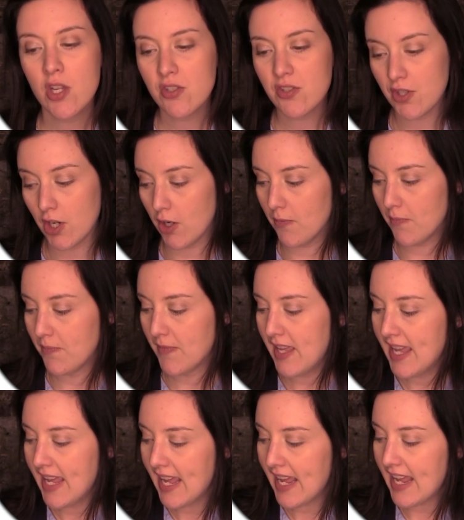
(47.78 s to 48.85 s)
So
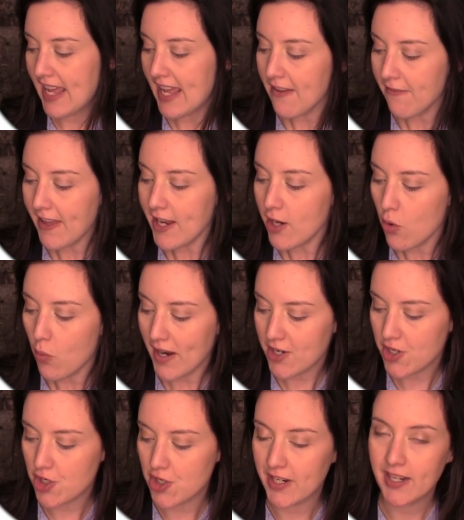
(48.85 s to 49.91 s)
if a
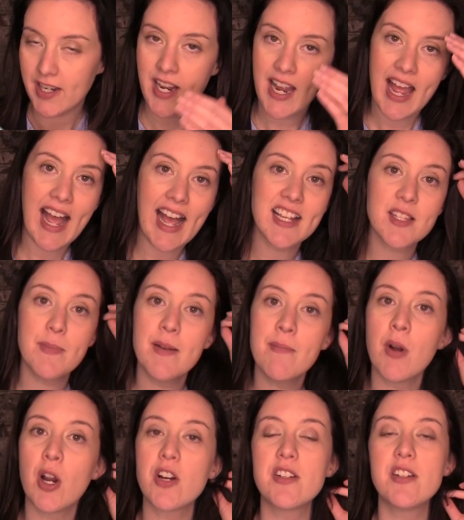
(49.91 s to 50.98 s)
question has been
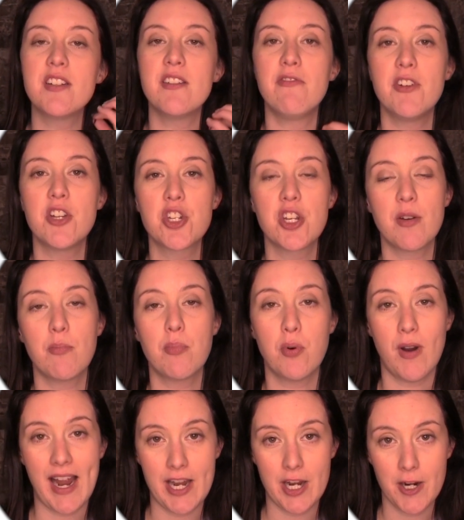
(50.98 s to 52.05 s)
marked deficient
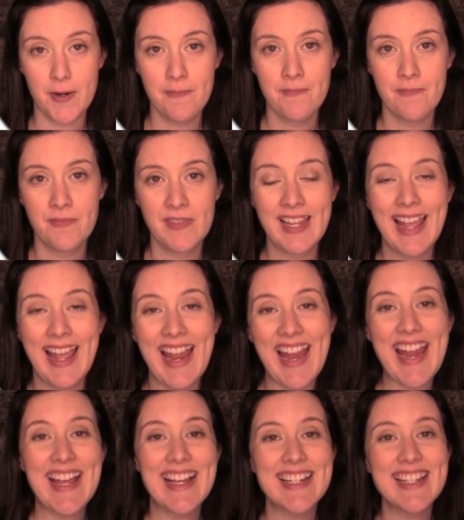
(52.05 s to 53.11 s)
prior,
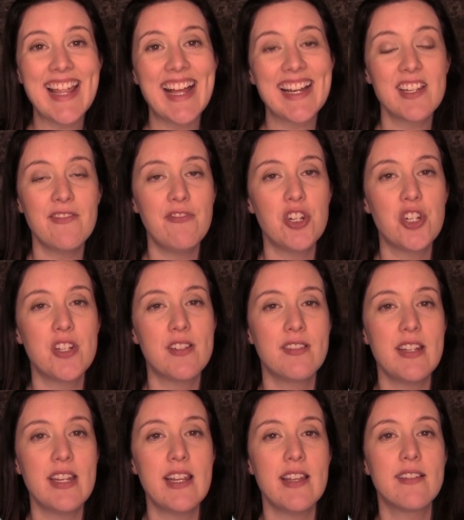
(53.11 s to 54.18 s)
and that
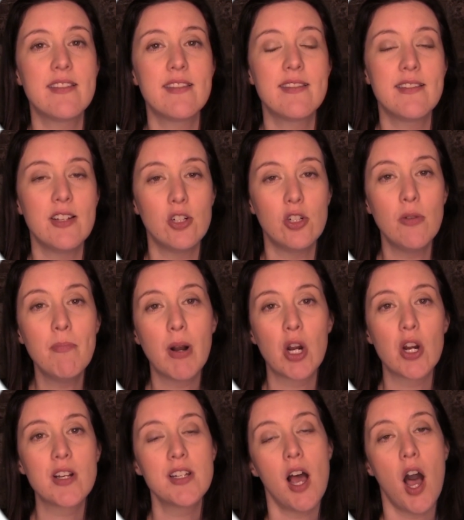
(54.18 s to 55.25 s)
deficiency is still
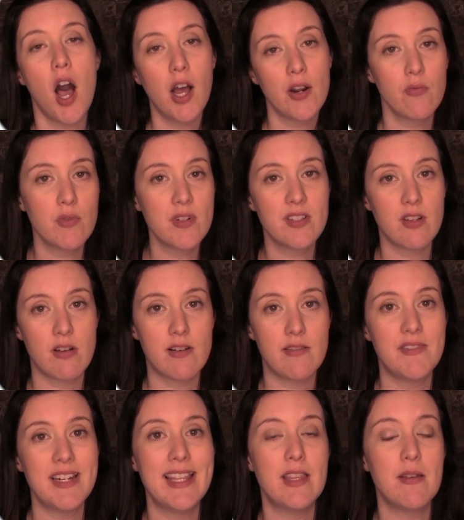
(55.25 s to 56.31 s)
marked
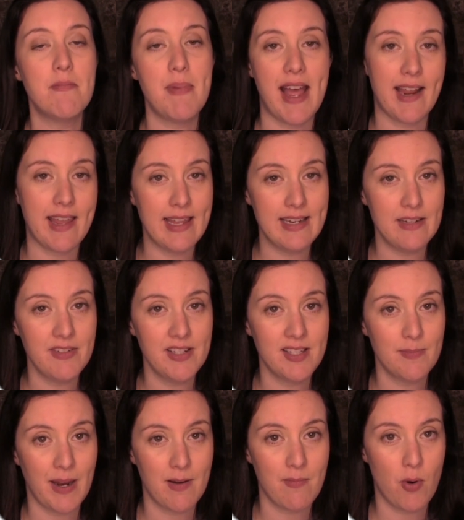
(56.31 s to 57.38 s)
unresolved in the back end of
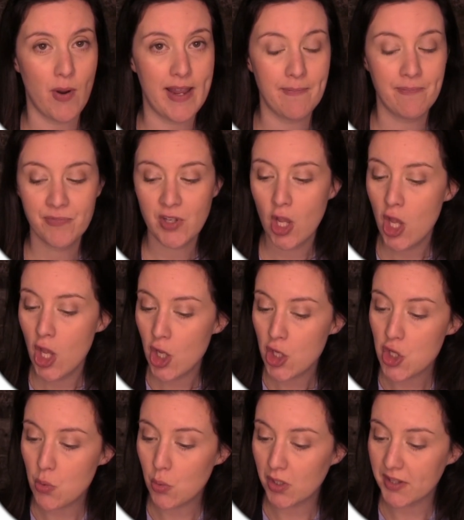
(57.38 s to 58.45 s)
InspectPoint,
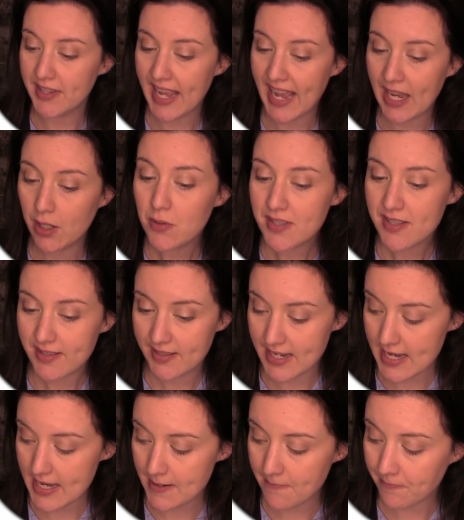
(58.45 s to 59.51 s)
you will now
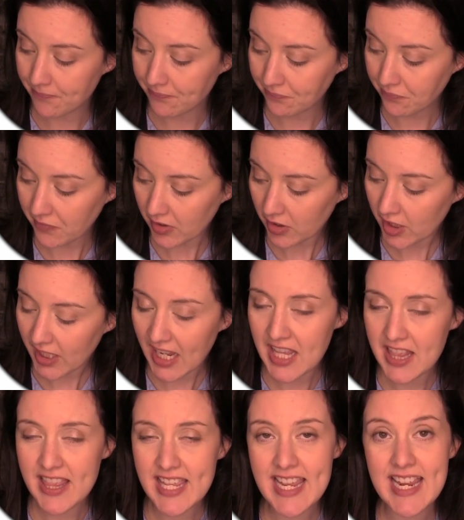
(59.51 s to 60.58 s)
see
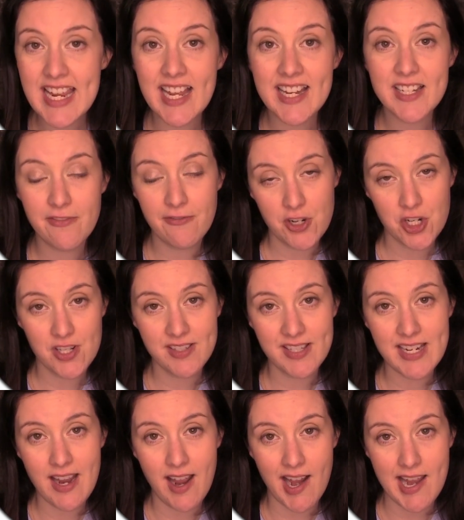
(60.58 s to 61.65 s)
the
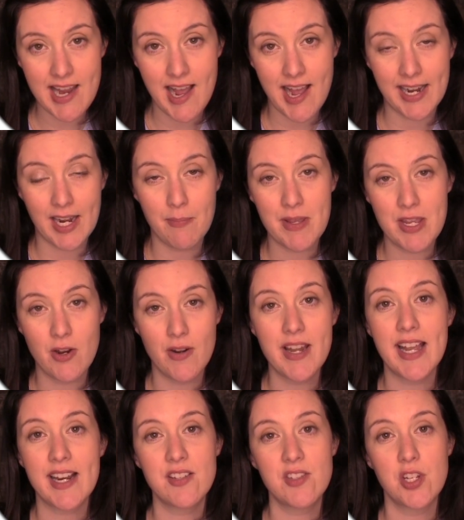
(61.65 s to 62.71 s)
deficiency icon appear
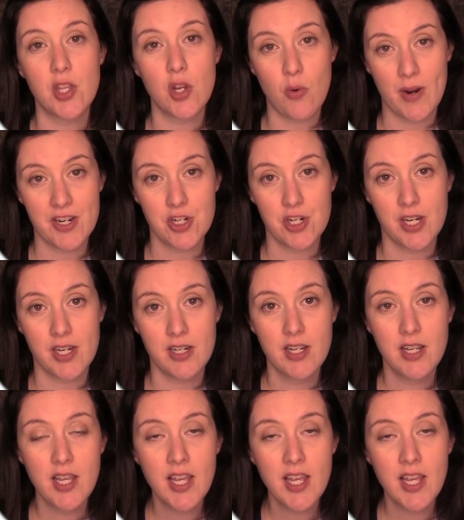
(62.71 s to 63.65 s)
next to the question.